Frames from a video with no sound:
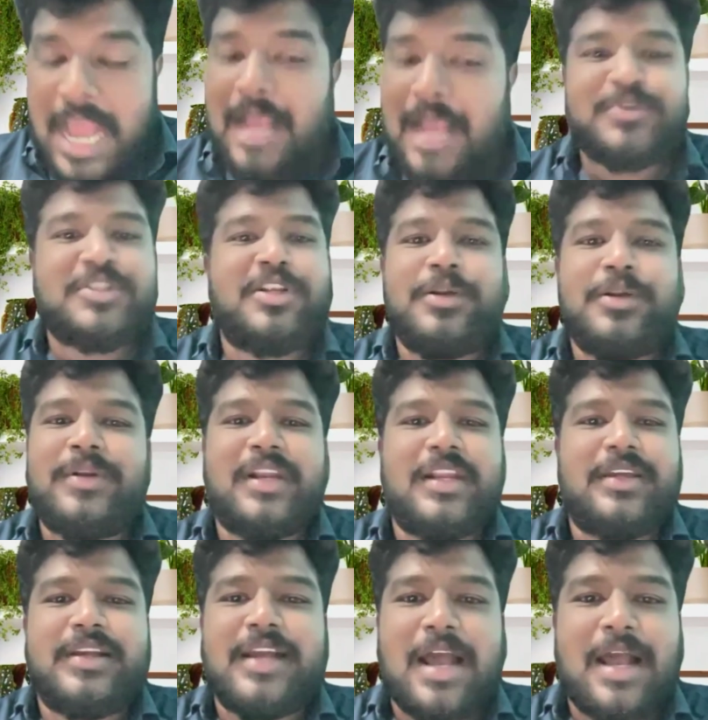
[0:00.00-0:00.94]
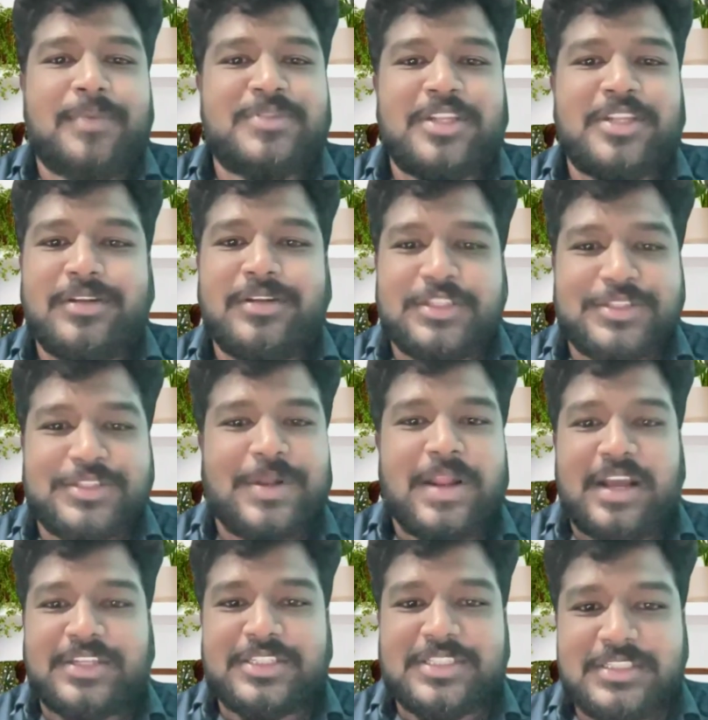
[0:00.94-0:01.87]
Absolutely, absolutely,
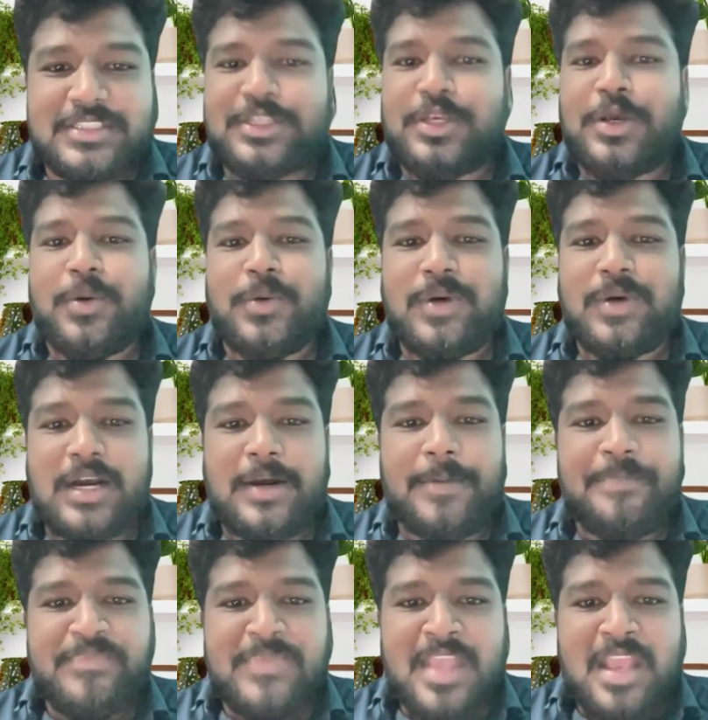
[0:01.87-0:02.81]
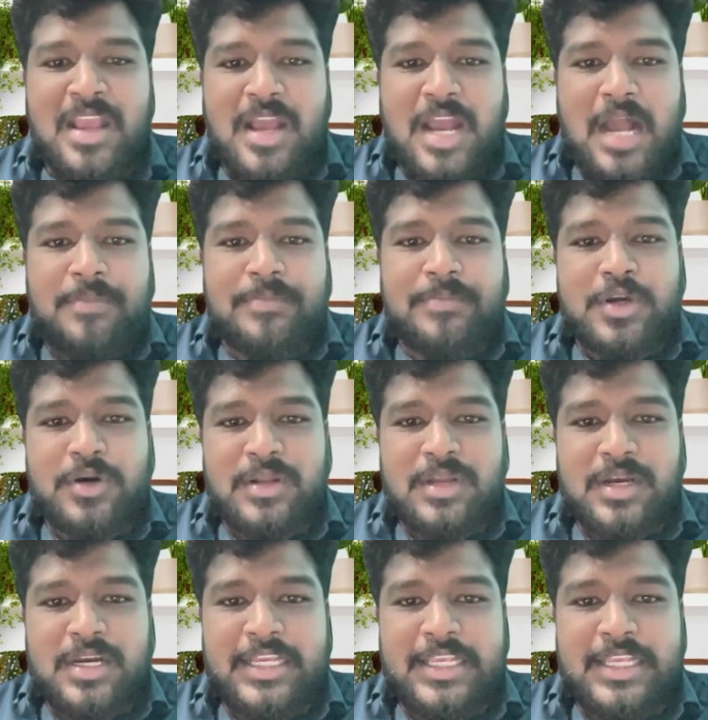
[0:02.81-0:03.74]
Sonakshi. So I'm
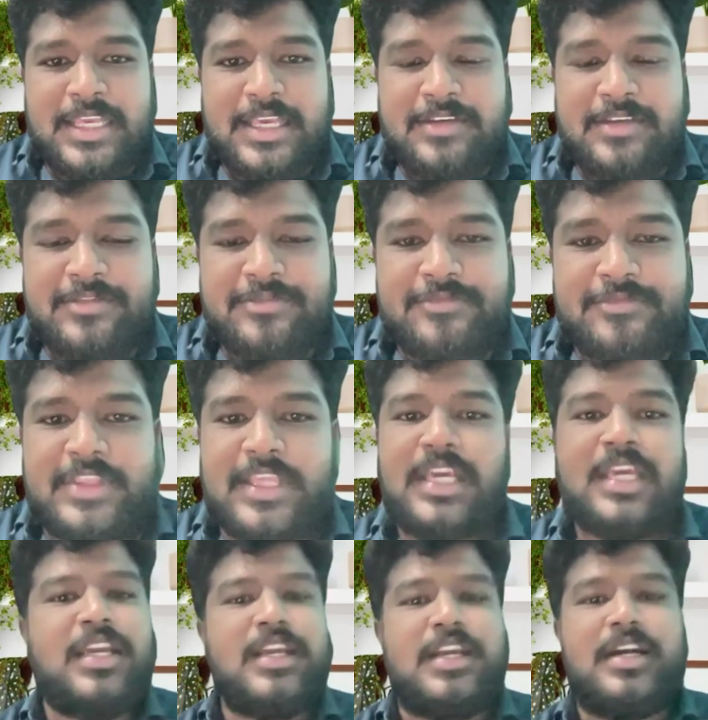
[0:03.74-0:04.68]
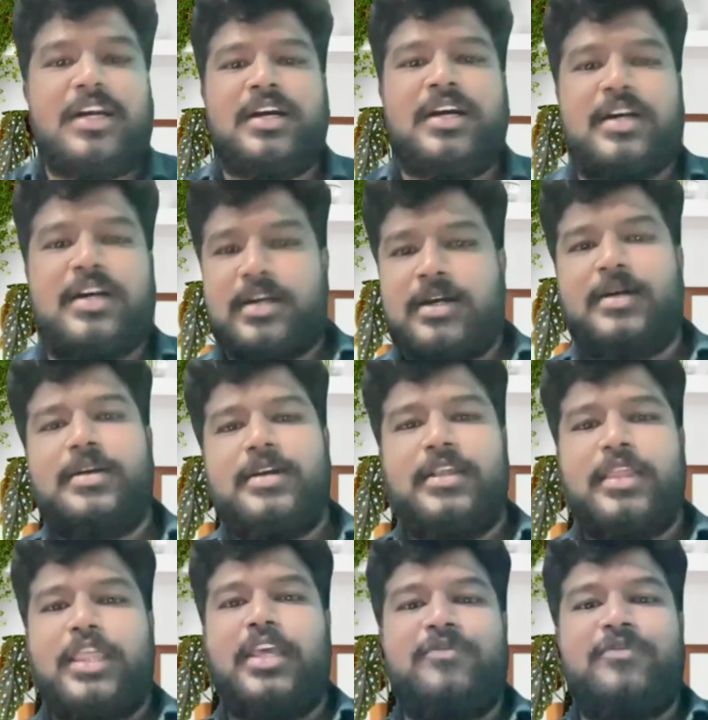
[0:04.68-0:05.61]
gonna give the
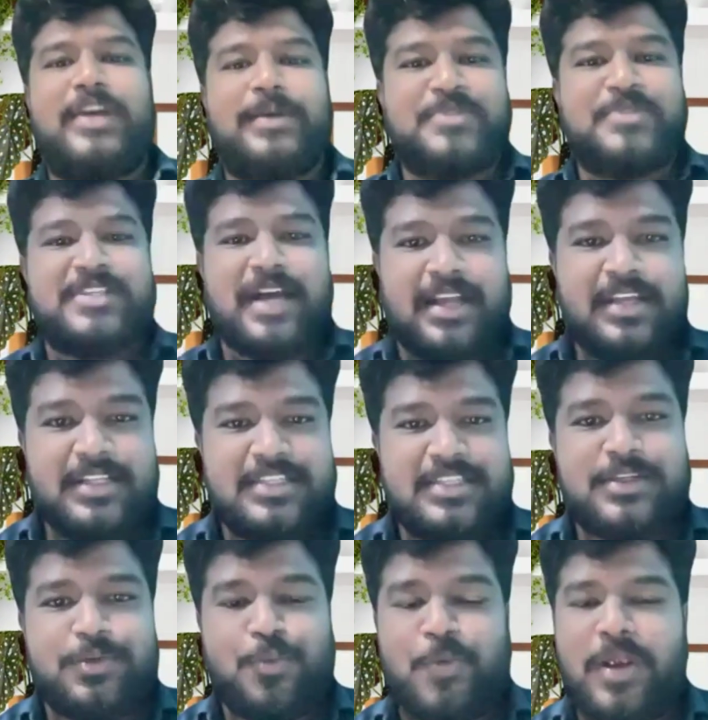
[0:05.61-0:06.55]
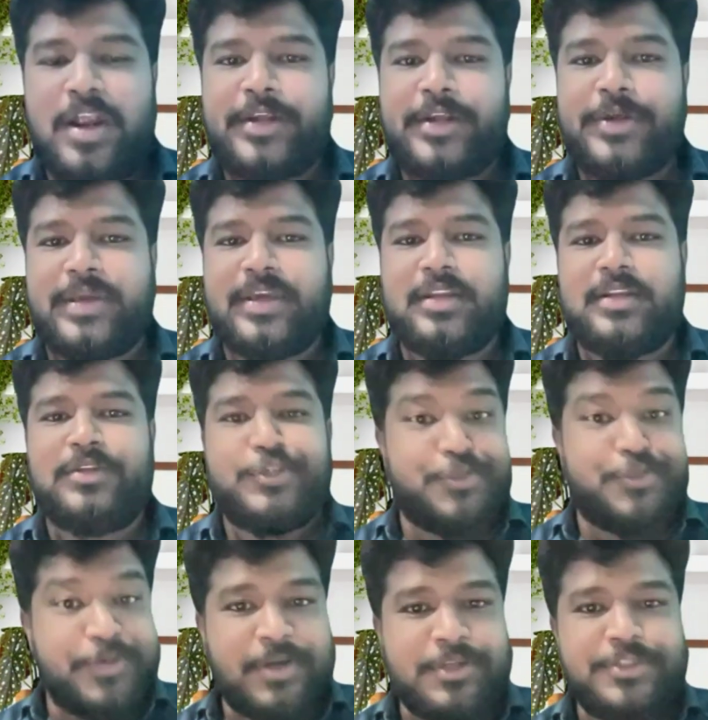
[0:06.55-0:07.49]
website where you can
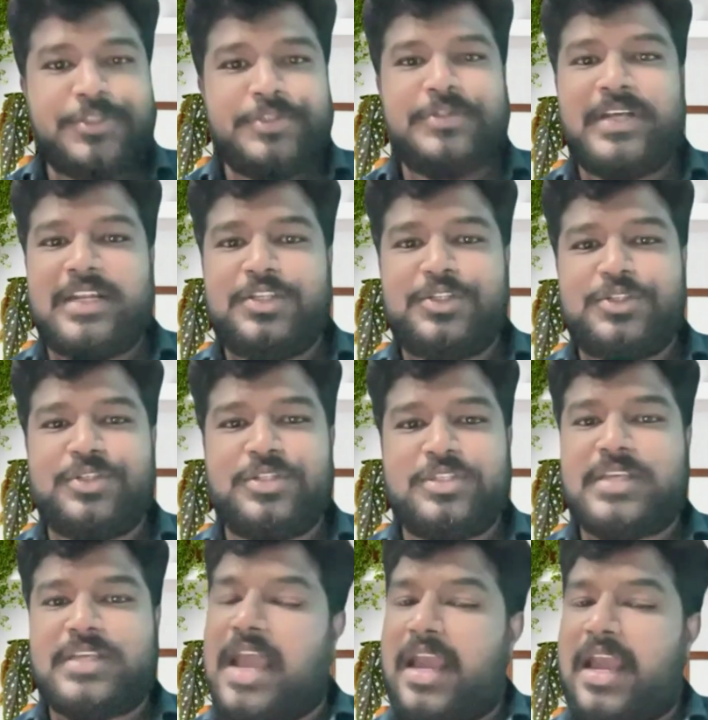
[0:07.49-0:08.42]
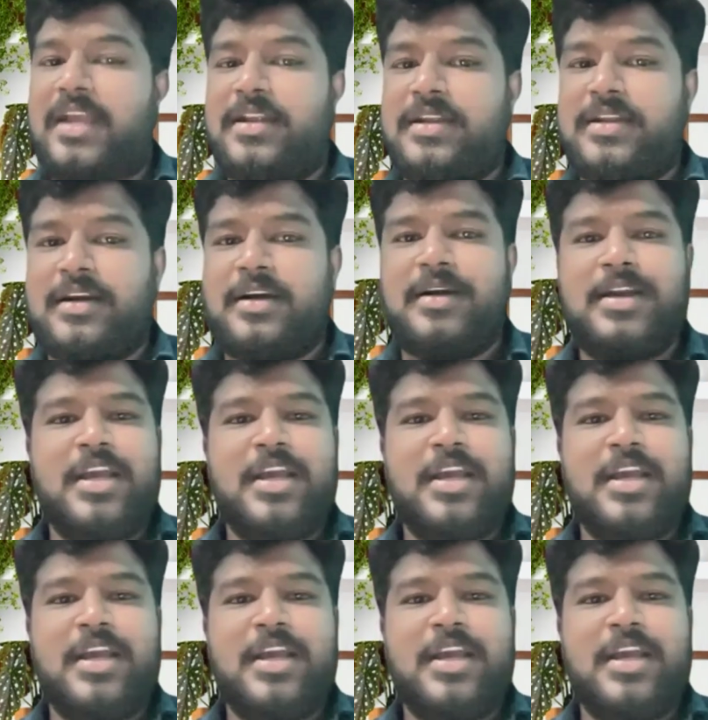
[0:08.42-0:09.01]
do your due diligence, and